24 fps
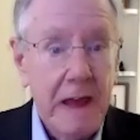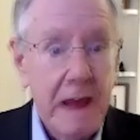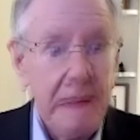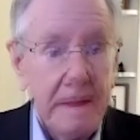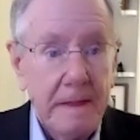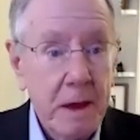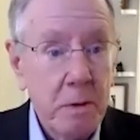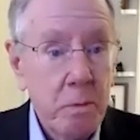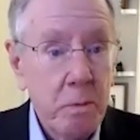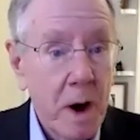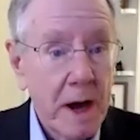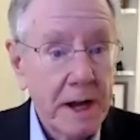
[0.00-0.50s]

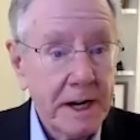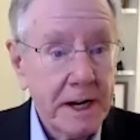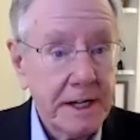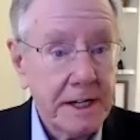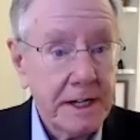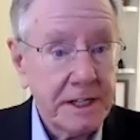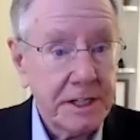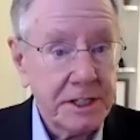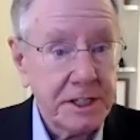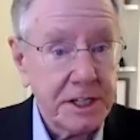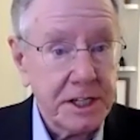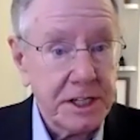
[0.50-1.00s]
They wanted
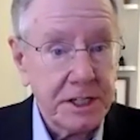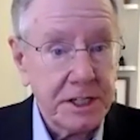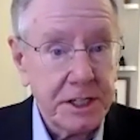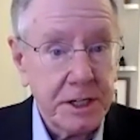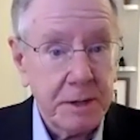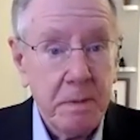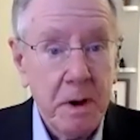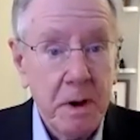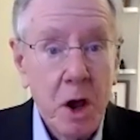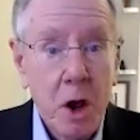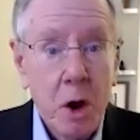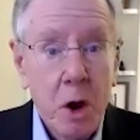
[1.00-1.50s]
a
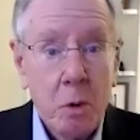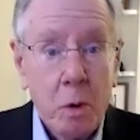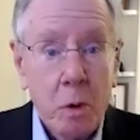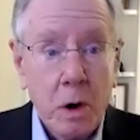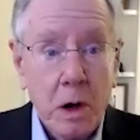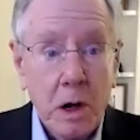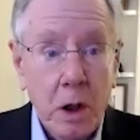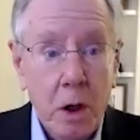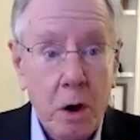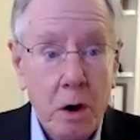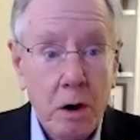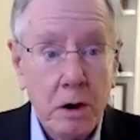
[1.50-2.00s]
system where
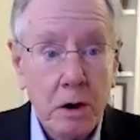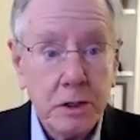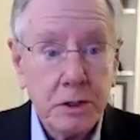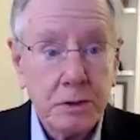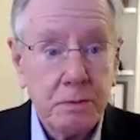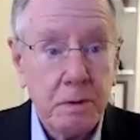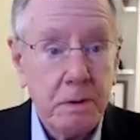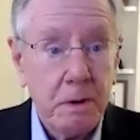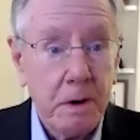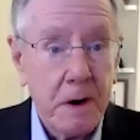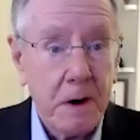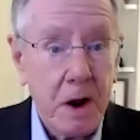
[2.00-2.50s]
laws
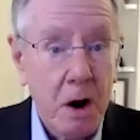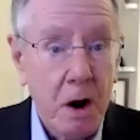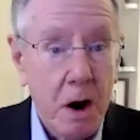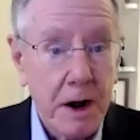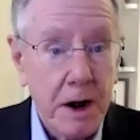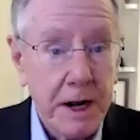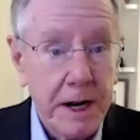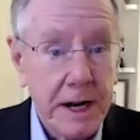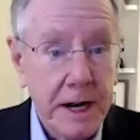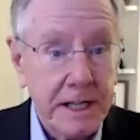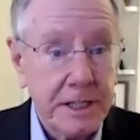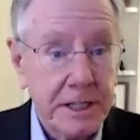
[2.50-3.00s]
were
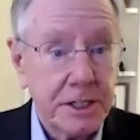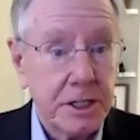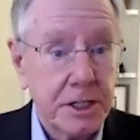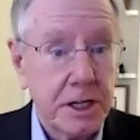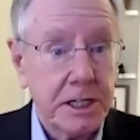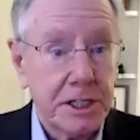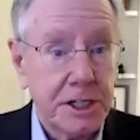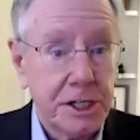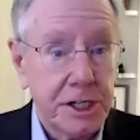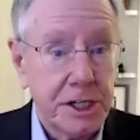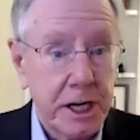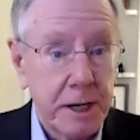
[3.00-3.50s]
regarded as
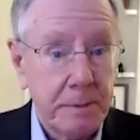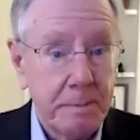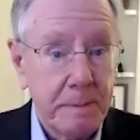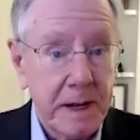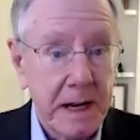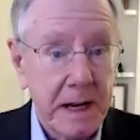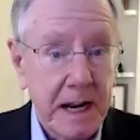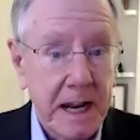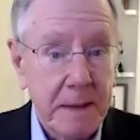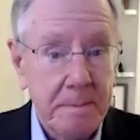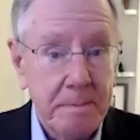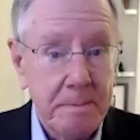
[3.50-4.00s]

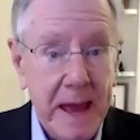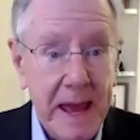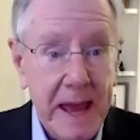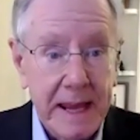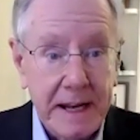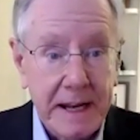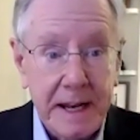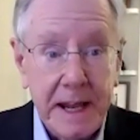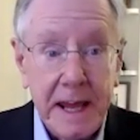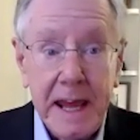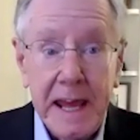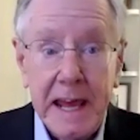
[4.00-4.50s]
legitimately
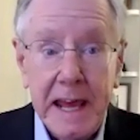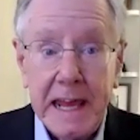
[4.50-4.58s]
made,